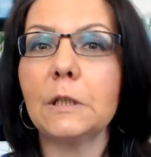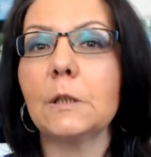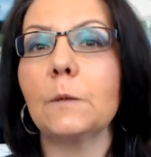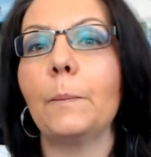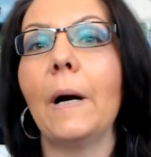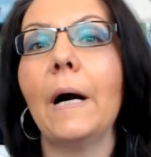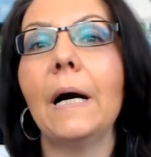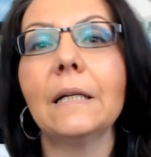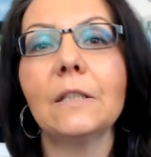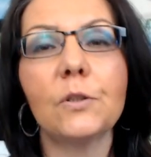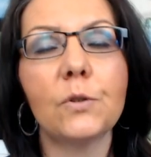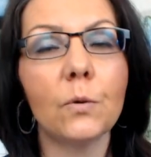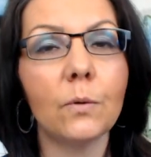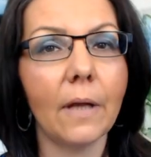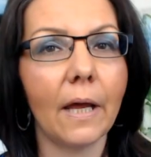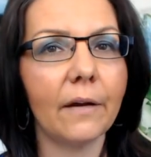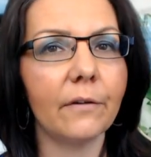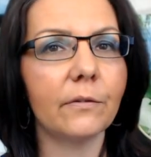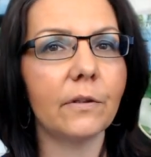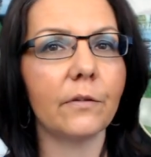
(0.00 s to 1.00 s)
responds to
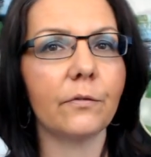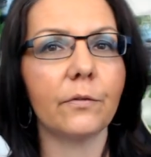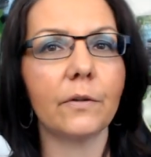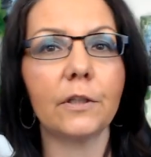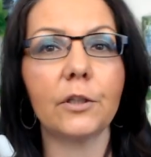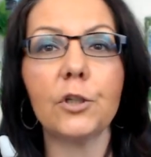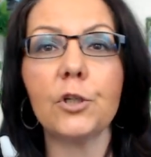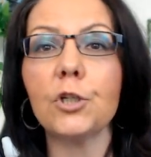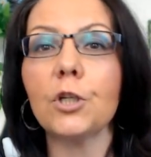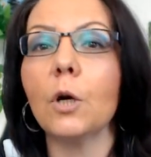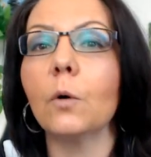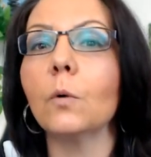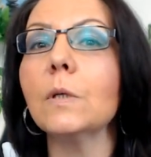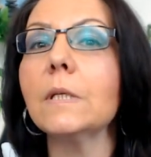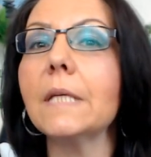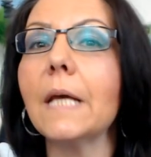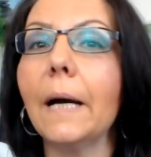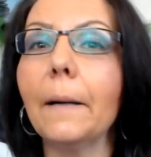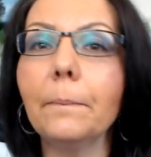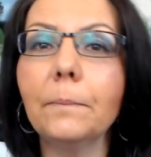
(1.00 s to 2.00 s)
life differently,
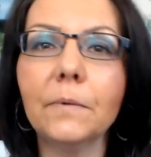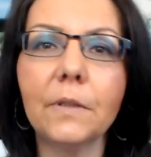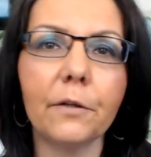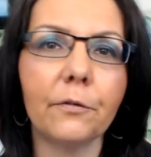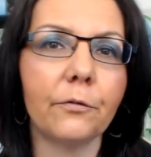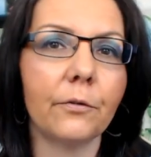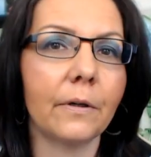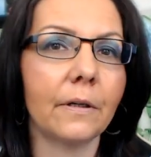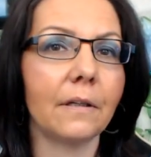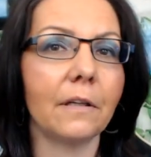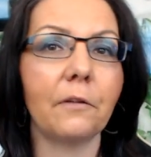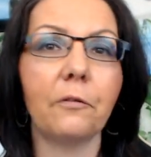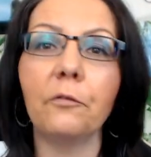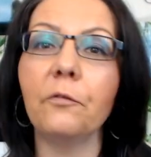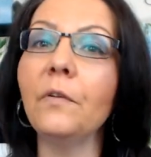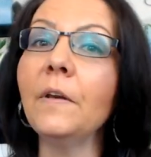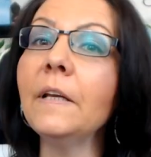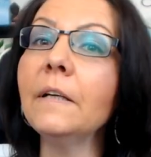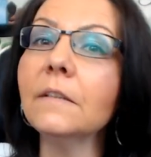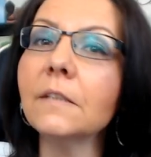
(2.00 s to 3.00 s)
shows up differently,
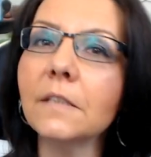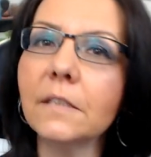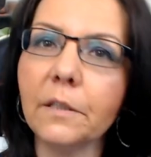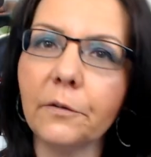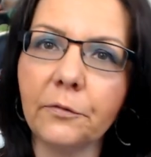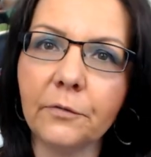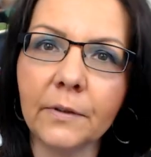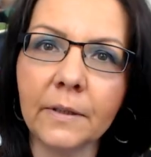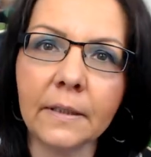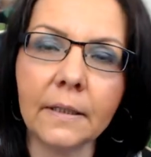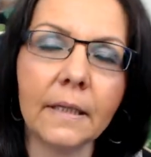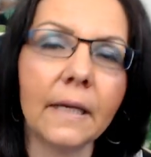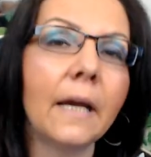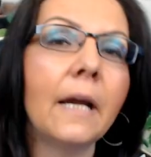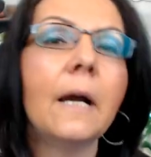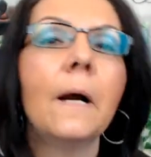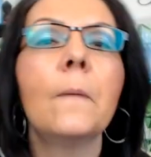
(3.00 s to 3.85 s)
feels differently.